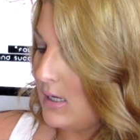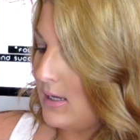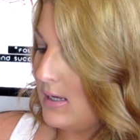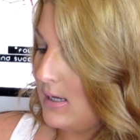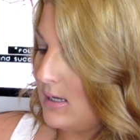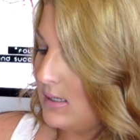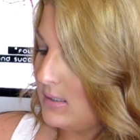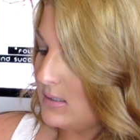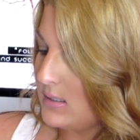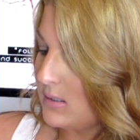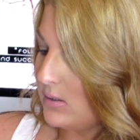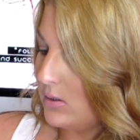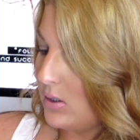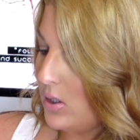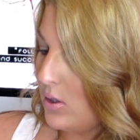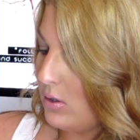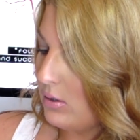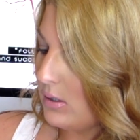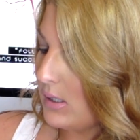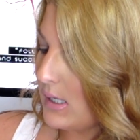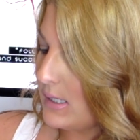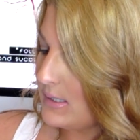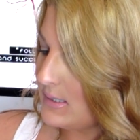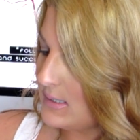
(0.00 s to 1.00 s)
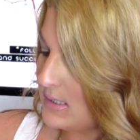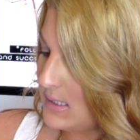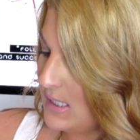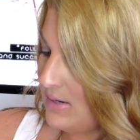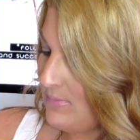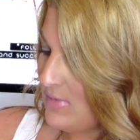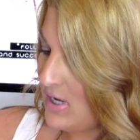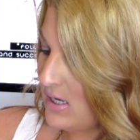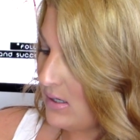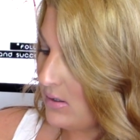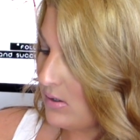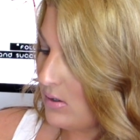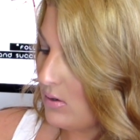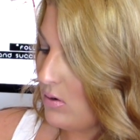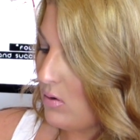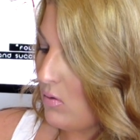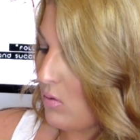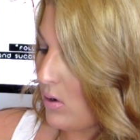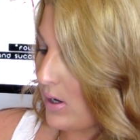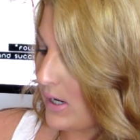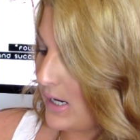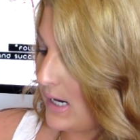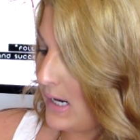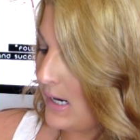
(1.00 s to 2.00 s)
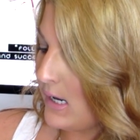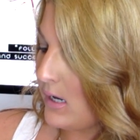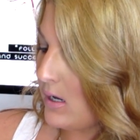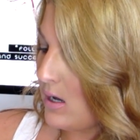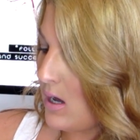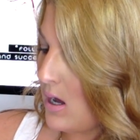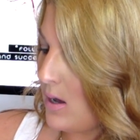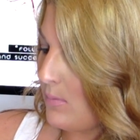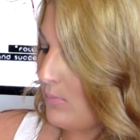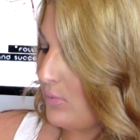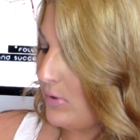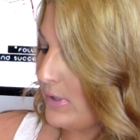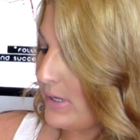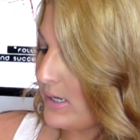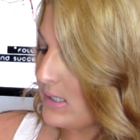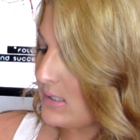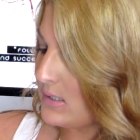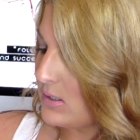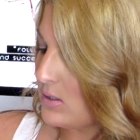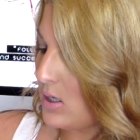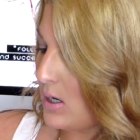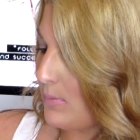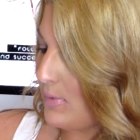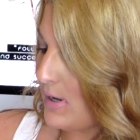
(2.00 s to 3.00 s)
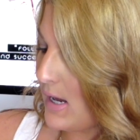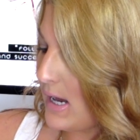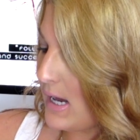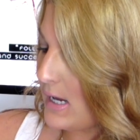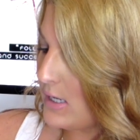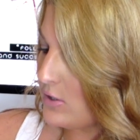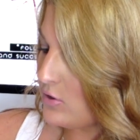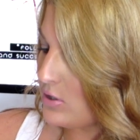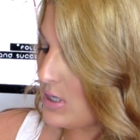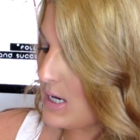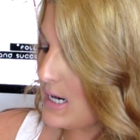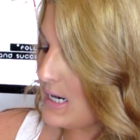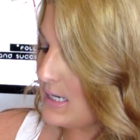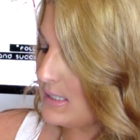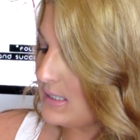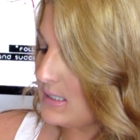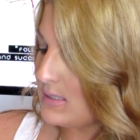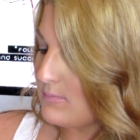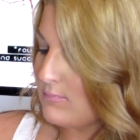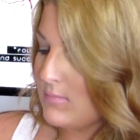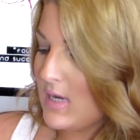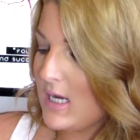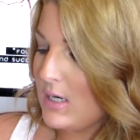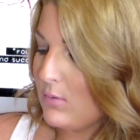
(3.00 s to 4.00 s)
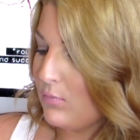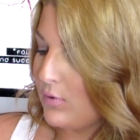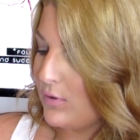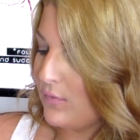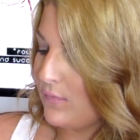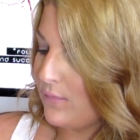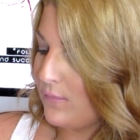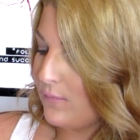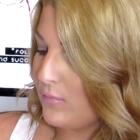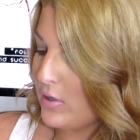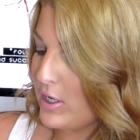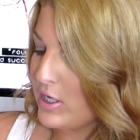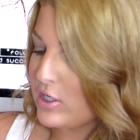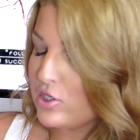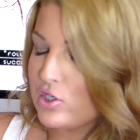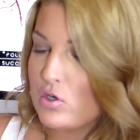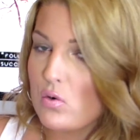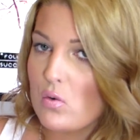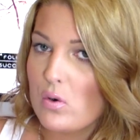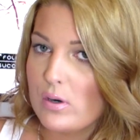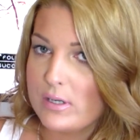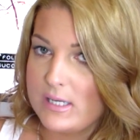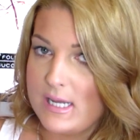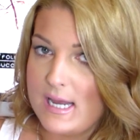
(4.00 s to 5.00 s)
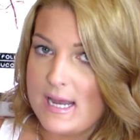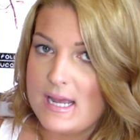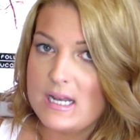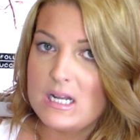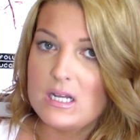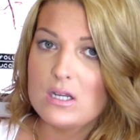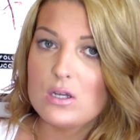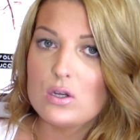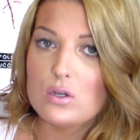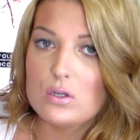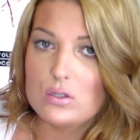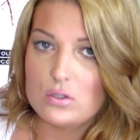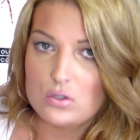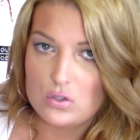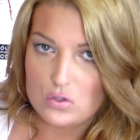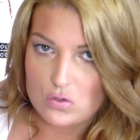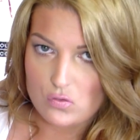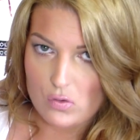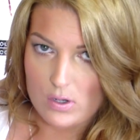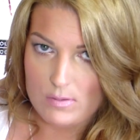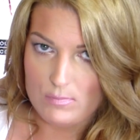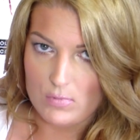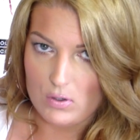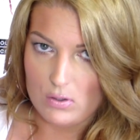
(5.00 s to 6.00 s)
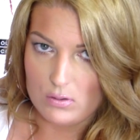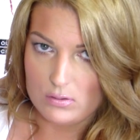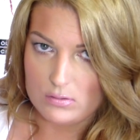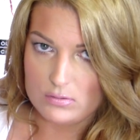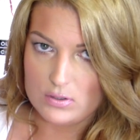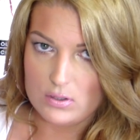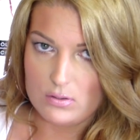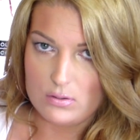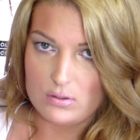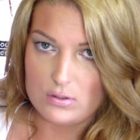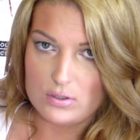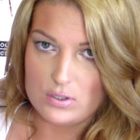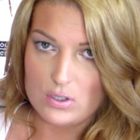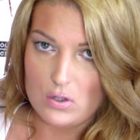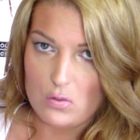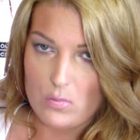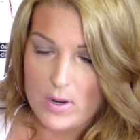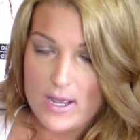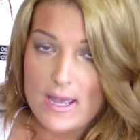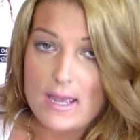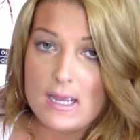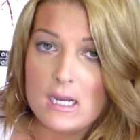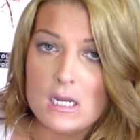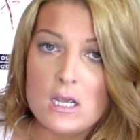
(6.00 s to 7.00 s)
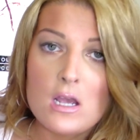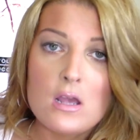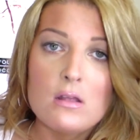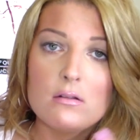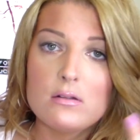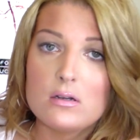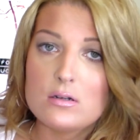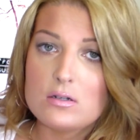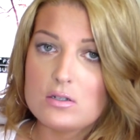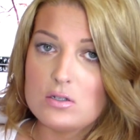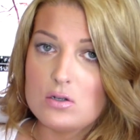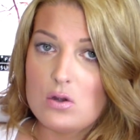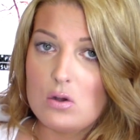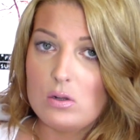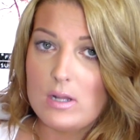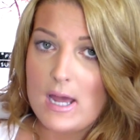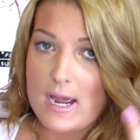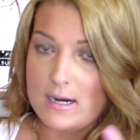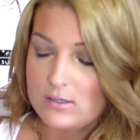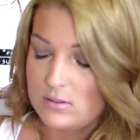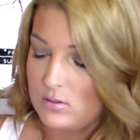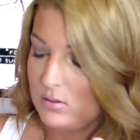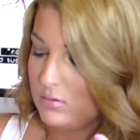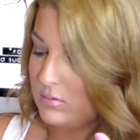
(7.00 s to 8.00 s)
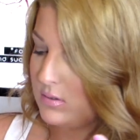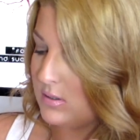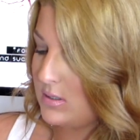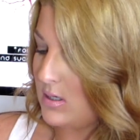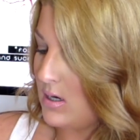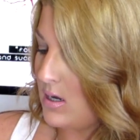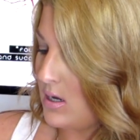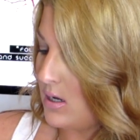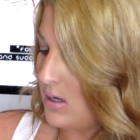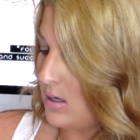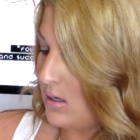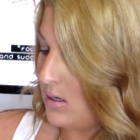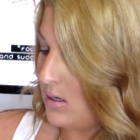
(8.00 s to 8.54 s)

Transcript: It's low glycemic, organic complex carbohydrates made with fresh organic soy milk. So there's no whey, there's no lactose.